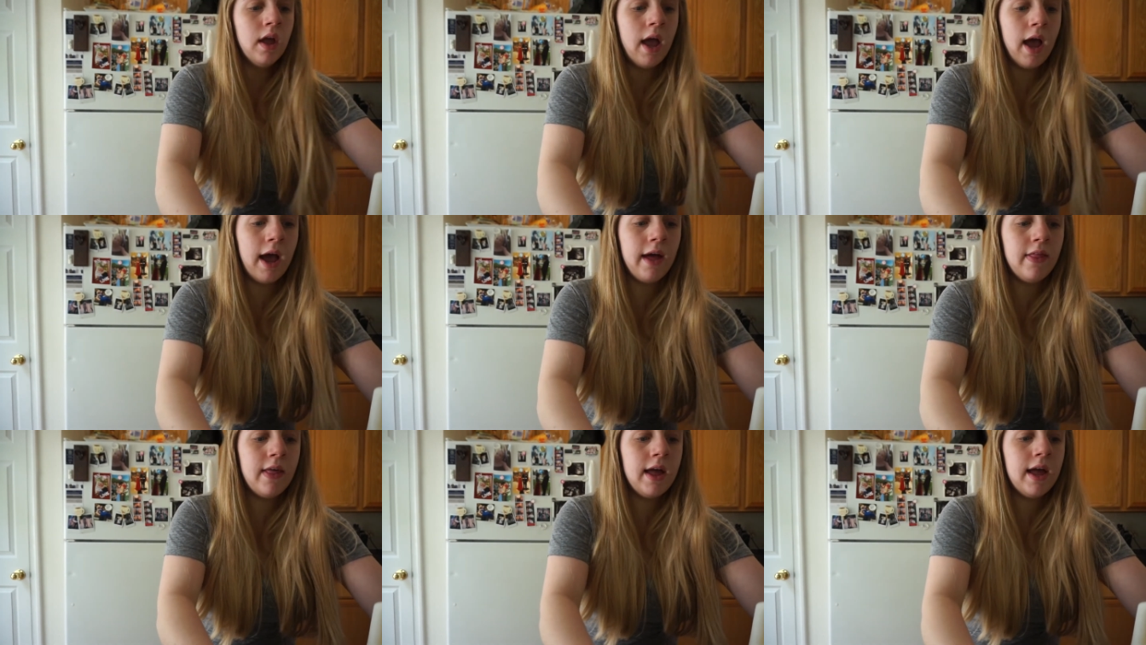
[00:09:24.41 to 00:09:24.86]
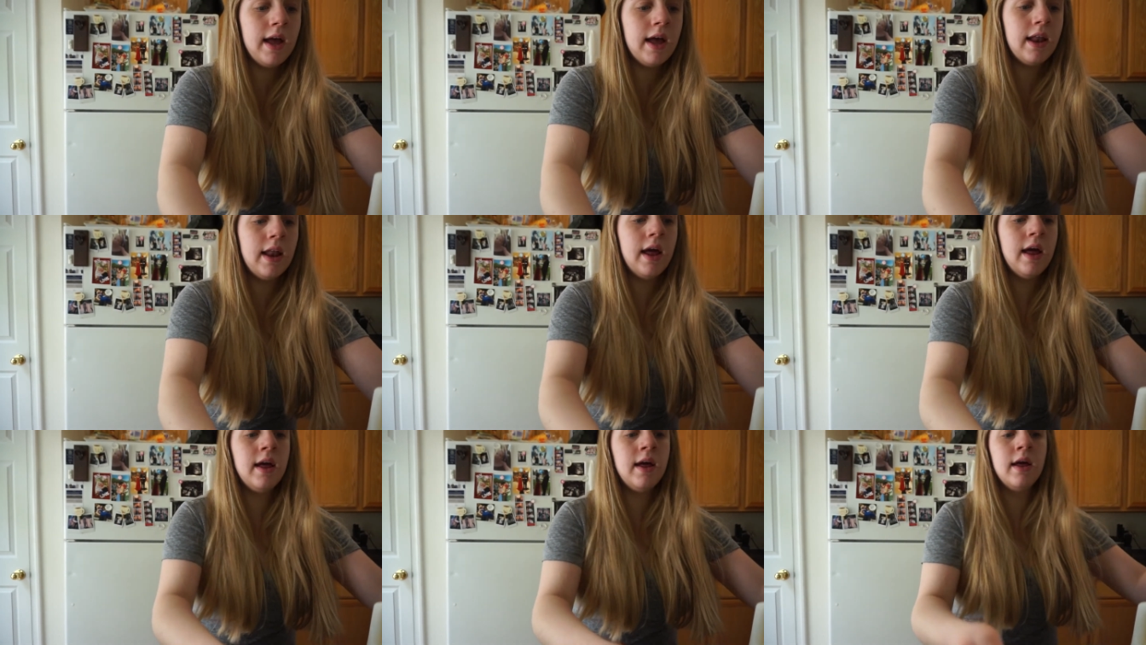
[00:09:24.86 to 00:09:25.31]
and
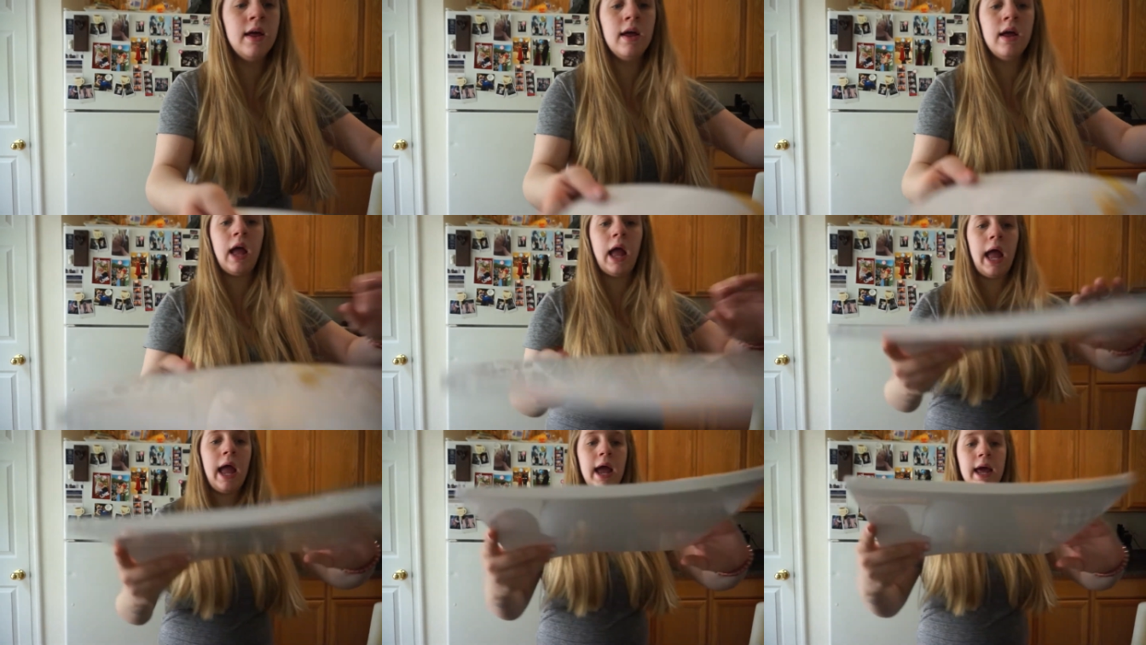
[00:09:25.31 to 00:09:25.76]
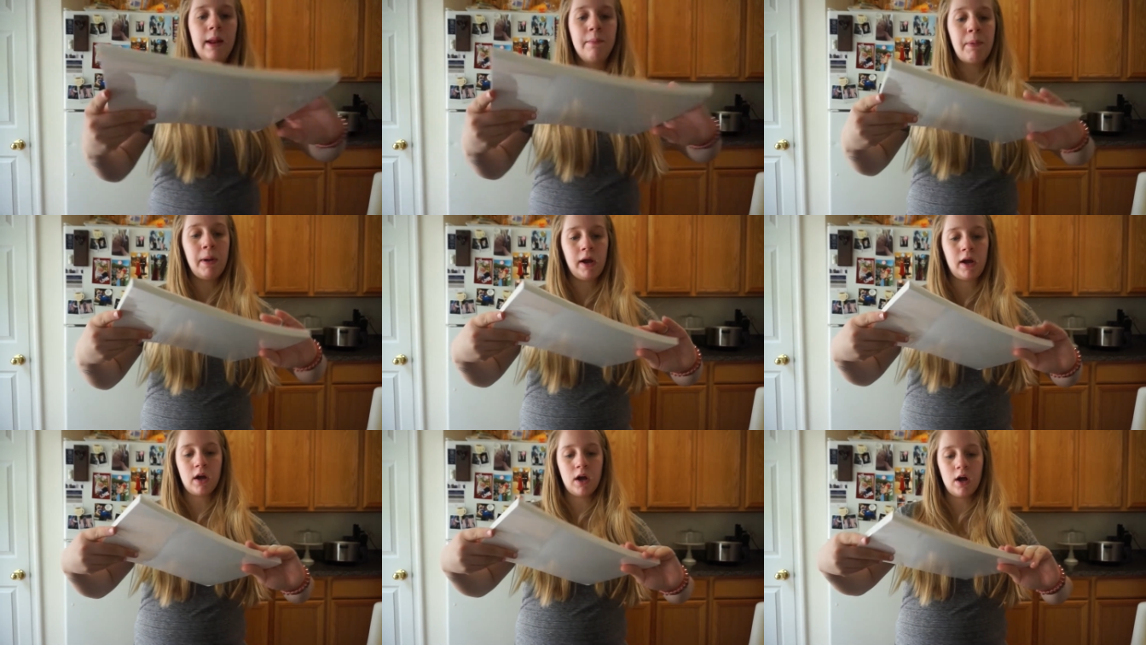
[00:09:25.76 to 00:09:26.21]
then I had to
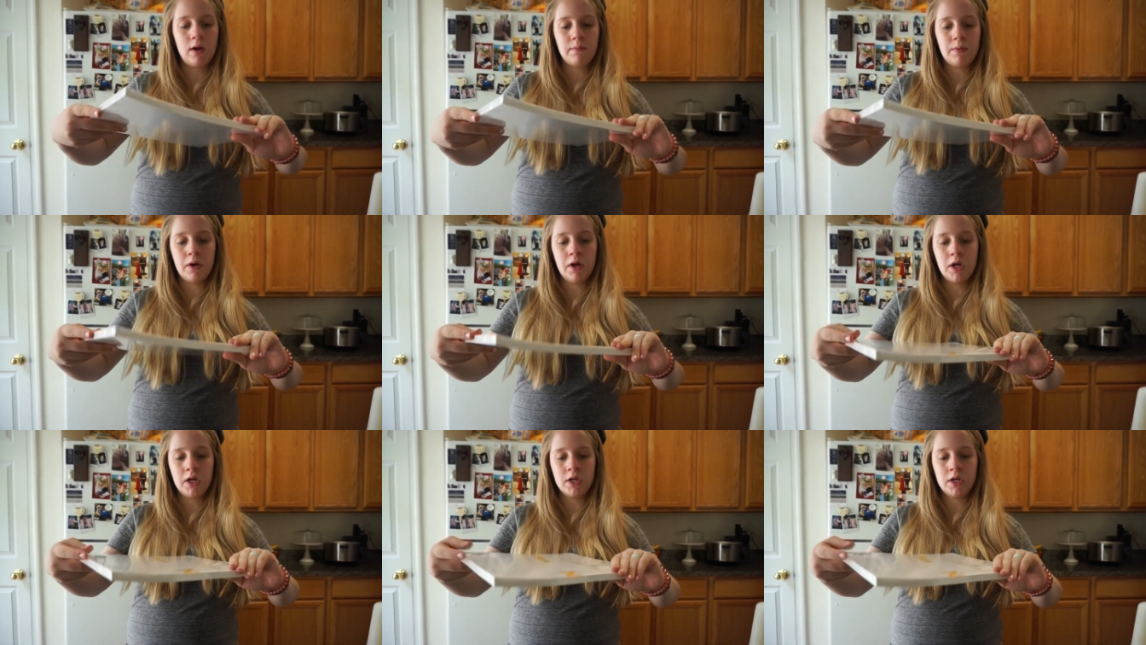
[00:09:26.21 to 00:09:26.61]
pick up